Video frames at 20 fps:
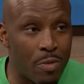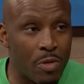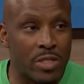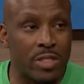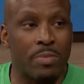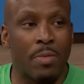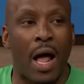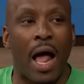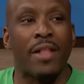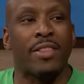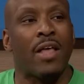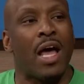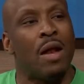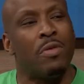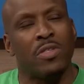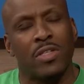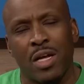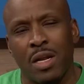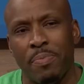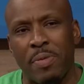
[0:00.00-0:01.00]
was. Oh. I thought it
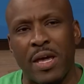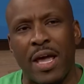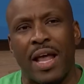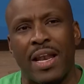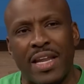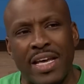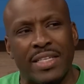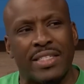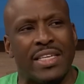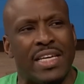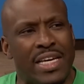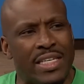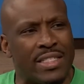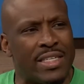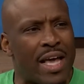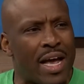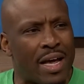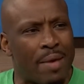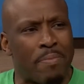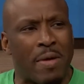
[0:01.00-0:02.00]
was going to be at least
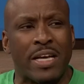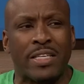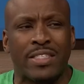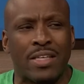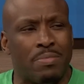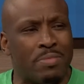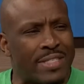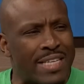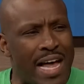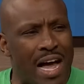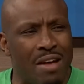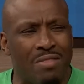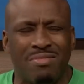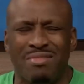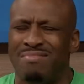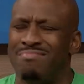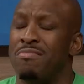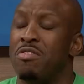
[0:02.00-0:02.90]
easy. I could make some sound.